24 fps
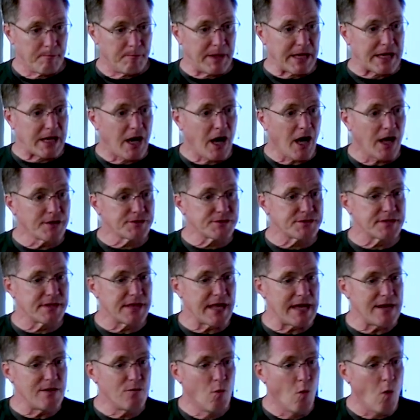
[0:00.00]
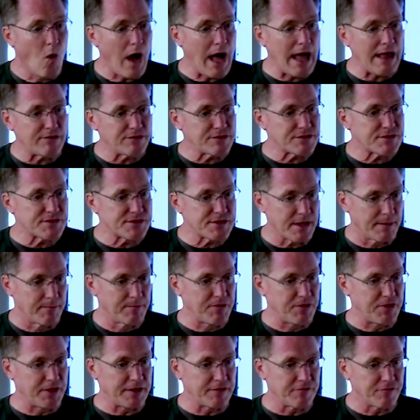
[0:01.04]
Because they want
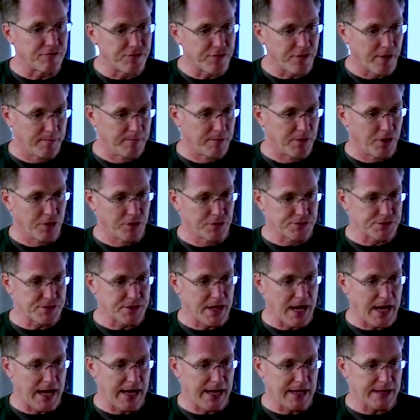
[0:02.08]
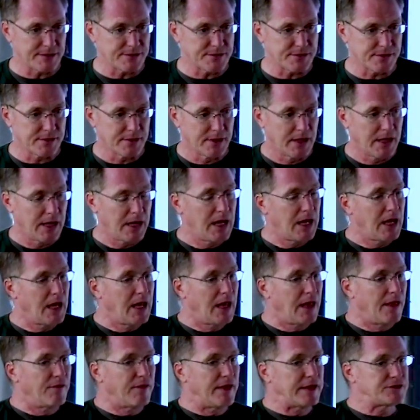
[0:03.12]
something from those gods.
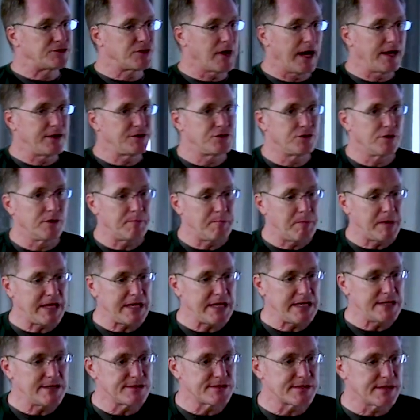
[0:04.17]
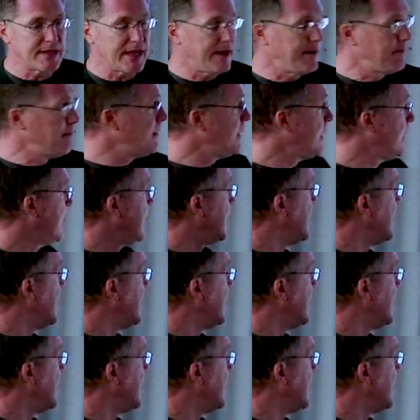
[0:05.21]
They try to appease them